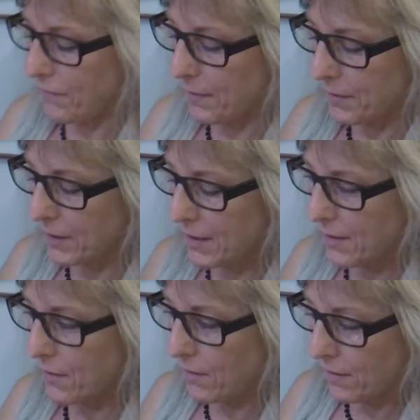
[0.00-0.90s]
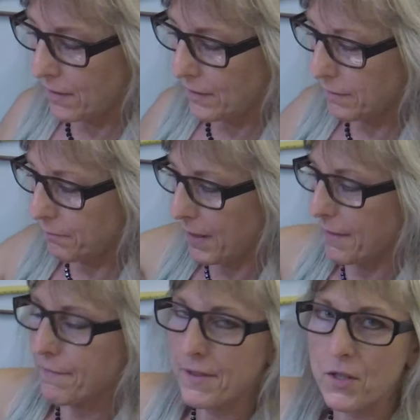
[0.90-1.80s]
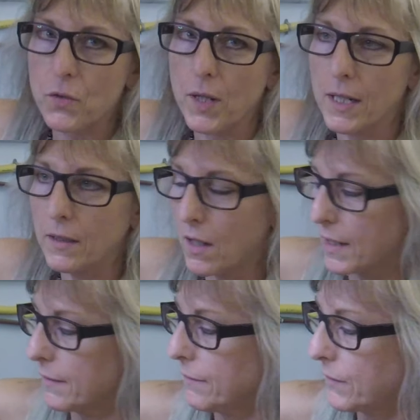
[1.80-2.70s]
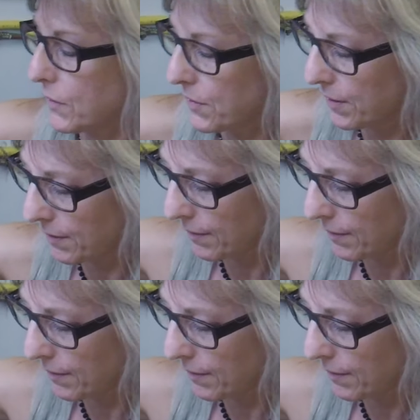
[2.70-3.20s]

I'm going to saw my straight line first.